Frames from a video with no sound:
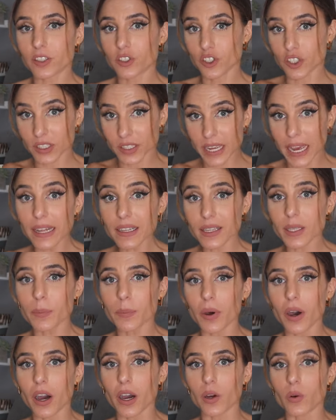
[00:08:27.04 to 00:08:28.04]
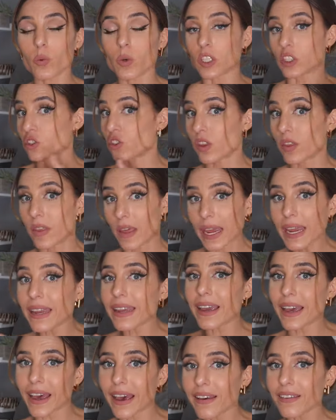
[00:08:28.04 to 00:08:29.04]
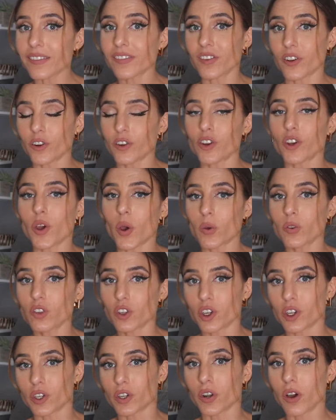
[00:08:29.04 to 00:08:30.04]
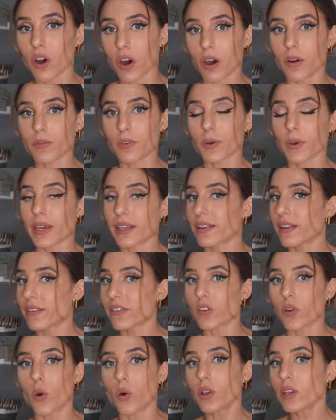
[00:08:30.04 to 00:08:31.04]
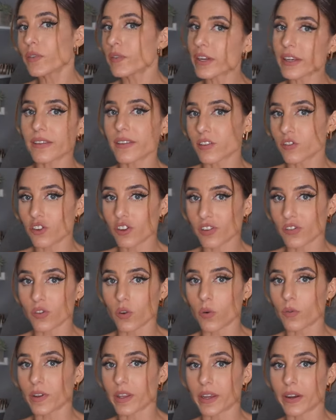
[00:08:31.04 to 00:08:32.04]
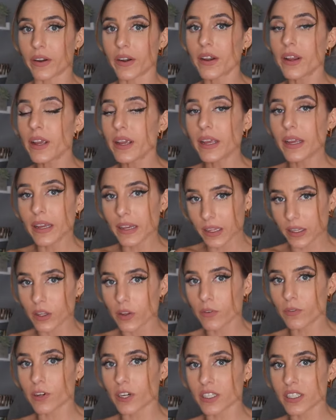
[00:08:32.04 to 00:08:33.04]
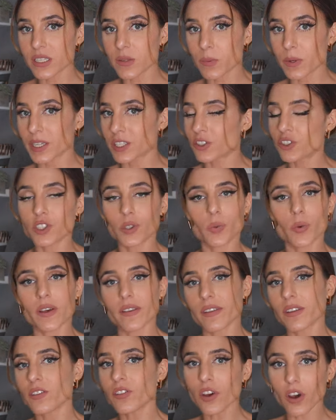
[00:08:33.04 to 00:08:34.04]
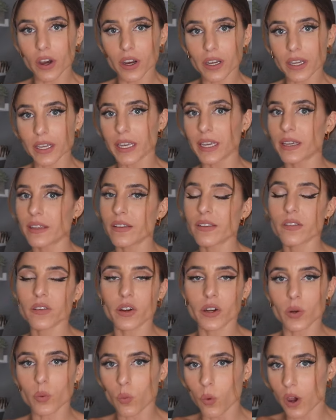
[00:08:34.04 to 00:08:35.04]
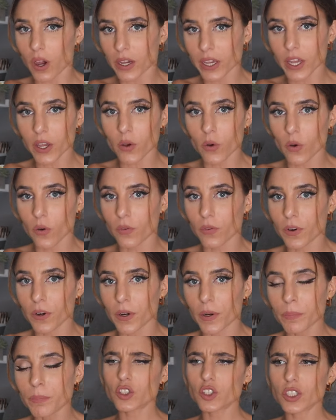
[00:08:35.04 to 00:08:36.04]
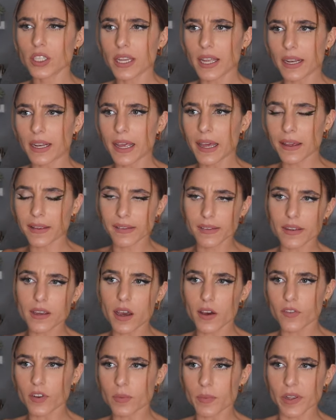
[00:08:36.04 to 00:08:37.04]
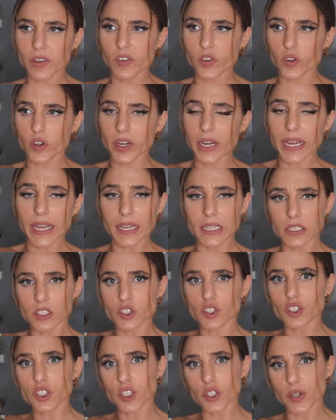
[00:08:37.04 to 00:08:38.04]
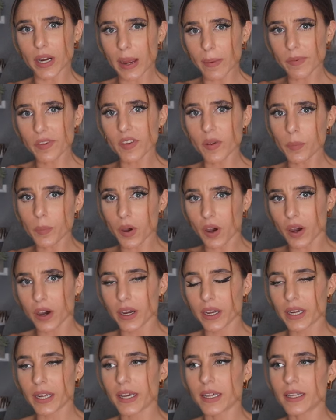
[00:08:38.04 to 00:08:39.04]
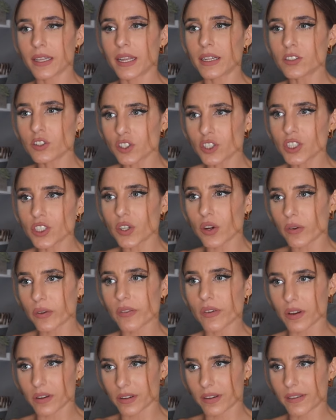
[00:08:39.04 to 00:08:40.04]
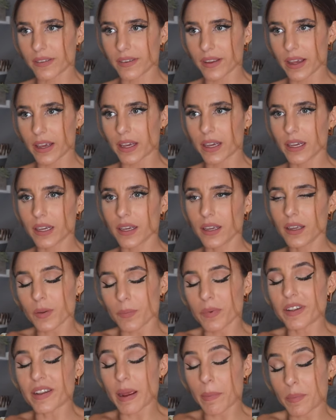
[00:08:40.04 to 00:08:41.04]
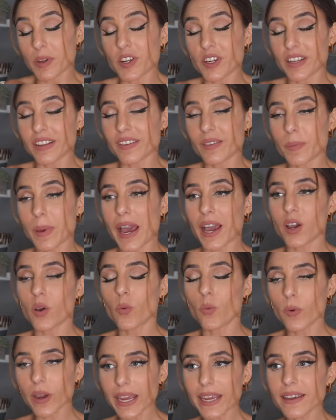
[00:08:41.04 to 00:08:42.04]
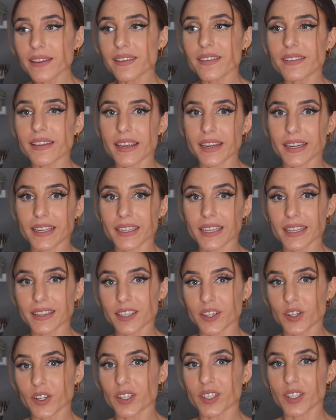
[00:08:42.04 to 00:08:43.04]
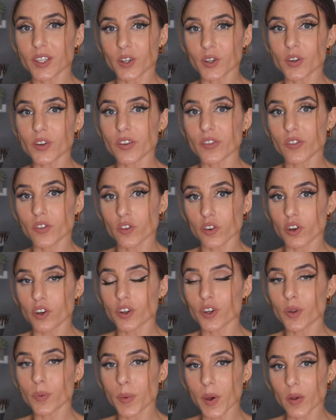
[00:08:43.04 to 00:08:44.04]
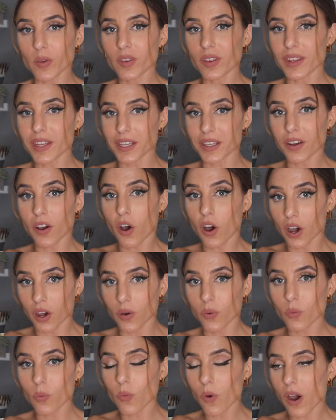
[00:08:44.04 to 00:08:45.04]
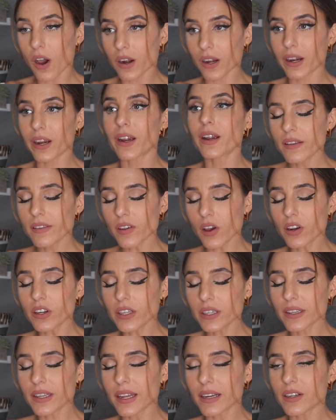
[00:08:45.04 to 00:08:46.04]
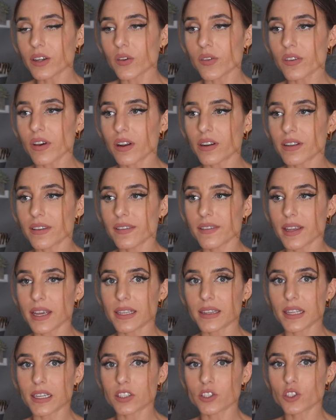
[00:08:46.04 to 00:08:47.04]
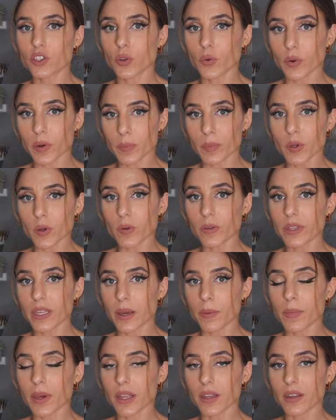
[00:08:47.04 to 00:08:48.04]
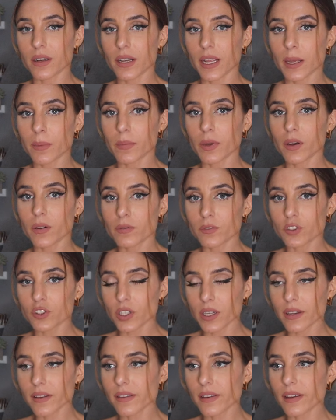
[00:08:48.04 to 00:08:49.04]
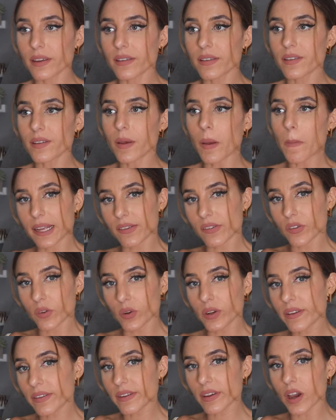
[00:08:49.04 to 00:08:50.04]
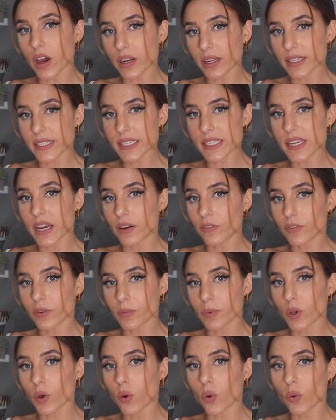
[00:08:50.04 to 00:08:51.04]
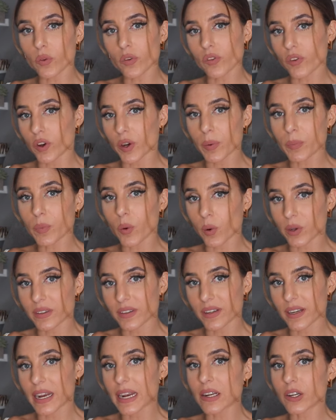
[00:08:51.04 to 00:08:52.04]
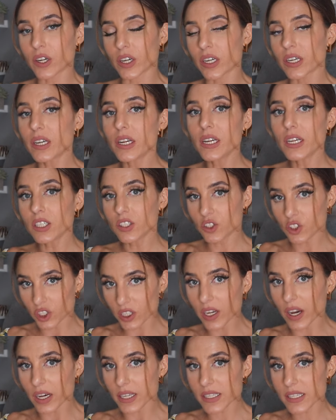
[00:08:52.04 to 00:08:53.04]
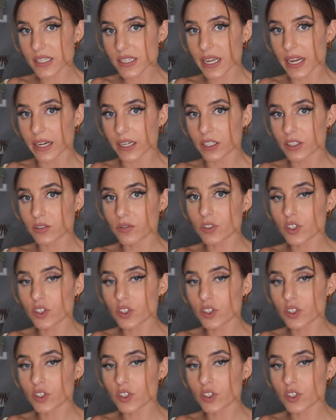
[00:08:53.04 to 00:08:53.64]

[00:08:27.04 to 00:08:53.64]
She's at the pot, which they asked her to go turn off, okay? That's the only reason she's over there in the first place. She wasn't talking and started walking over. She then has the oven mitts in her hand. She grabs the pot, and then she goes on to say the deputies back away, stating that they're a little concerned about the hot water. Sonya then goes on to state that she'll rebuke them in the name of Jesus. As soon as he got his gun from the holster and pointed at her, she got scared.